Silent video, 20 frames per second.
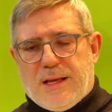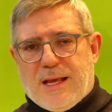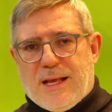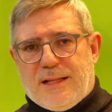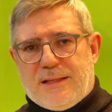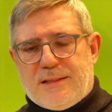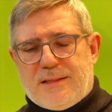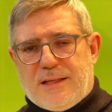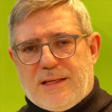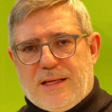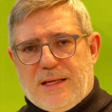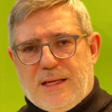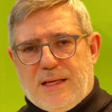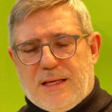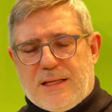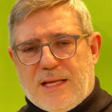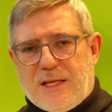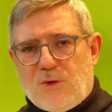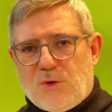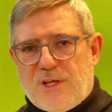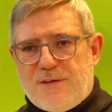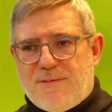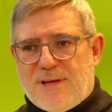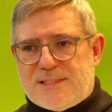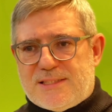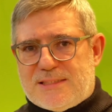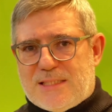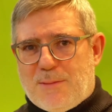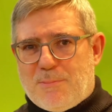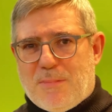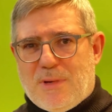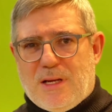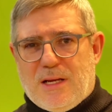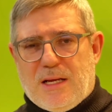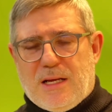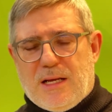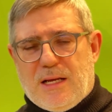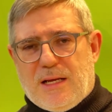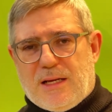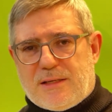And can you give us some
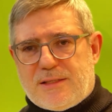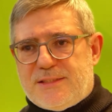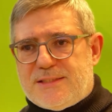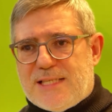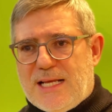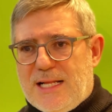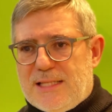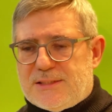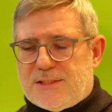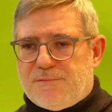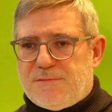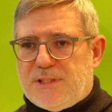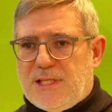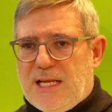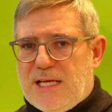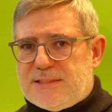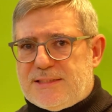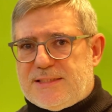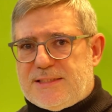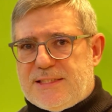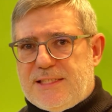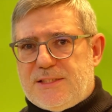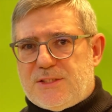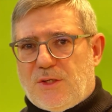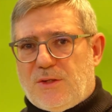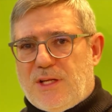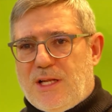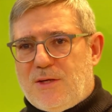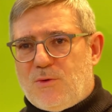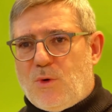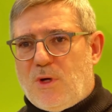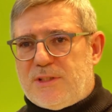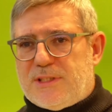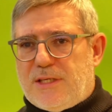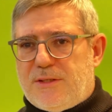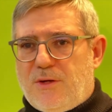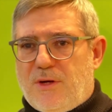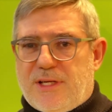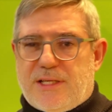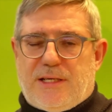results of the last season and what
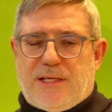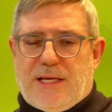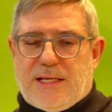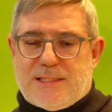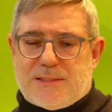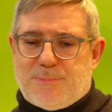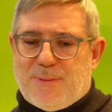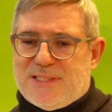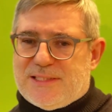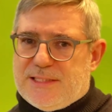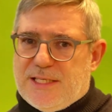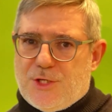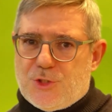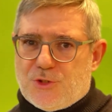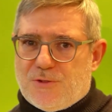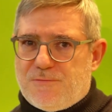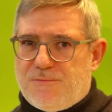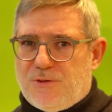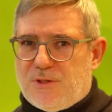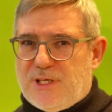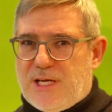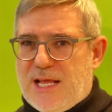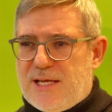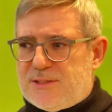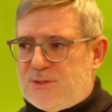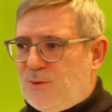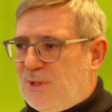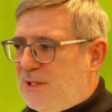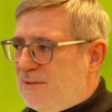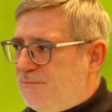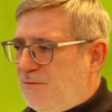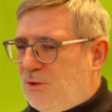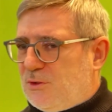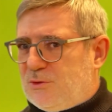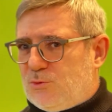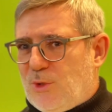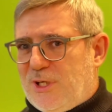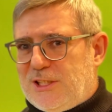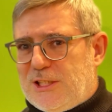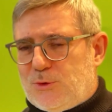are your expectations for the next one, for
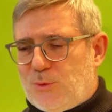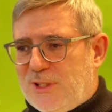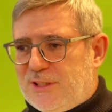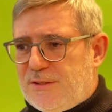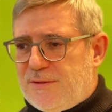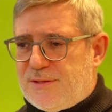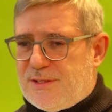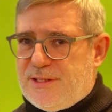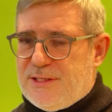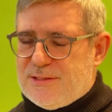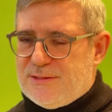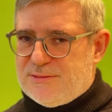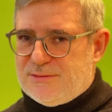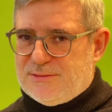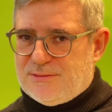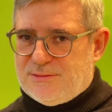2023?